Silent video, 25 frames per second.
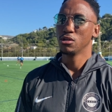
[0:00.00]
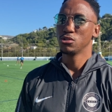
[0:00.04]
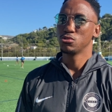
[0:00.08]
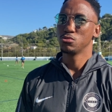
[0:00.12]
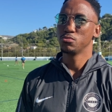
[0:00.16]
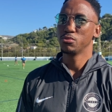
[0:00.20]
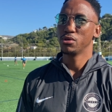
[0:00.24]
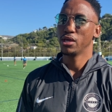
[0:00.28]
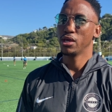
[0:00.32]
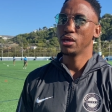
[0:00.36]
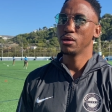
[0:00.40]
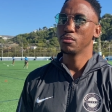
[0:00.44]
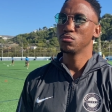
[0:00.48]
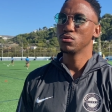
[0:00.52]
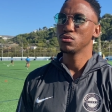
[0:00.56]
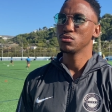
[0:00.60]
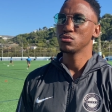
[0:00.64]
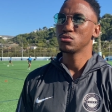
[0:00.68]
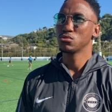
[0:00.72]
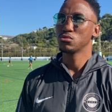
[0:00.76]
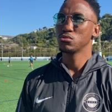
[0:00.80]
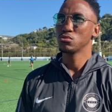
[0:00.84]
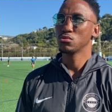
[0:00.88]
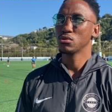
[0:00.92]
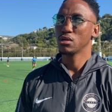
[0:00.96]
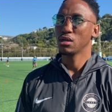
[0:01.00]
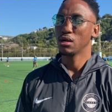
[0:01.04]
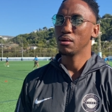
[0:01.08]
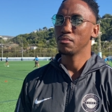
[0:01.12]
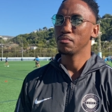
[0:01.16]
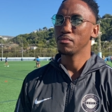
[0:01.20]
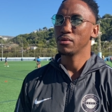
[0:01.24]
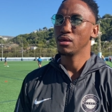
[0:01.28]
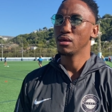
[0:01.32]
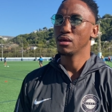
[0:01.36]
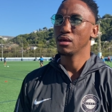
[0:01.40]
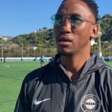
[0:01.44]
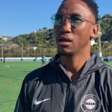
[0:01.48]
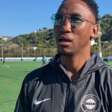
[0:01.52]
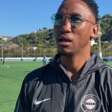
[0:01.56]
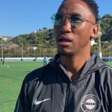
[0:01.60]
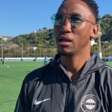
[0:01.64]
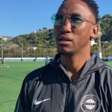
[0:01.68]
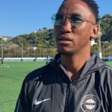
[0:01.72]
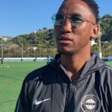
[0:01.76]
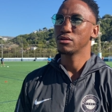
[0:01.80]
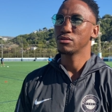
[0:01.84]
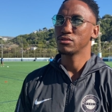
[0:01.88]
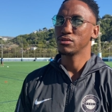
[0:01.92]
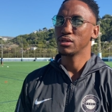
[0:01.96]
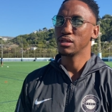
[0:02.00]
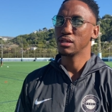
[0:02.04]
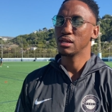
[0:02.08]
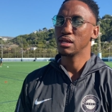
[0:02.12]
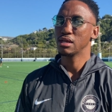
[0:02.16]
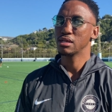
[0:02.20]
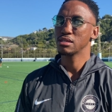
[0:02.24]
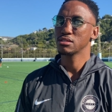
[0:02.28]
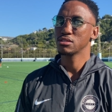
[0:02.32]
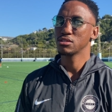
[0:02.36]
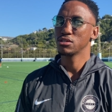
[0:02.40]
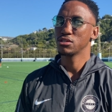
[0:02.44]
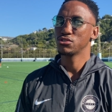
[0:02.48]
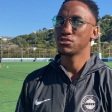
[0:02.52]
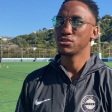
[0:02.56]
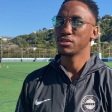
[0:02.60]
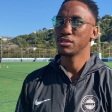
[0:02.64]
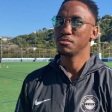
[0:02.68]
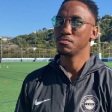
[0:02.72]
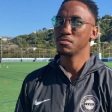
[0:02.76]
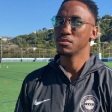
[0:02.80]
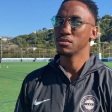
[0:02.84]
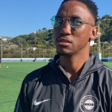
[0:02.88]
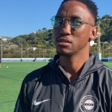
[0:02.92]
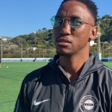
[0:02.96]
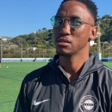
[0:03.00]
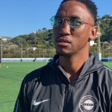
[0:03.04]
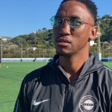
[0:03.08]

to be able to come here and realize their dreams.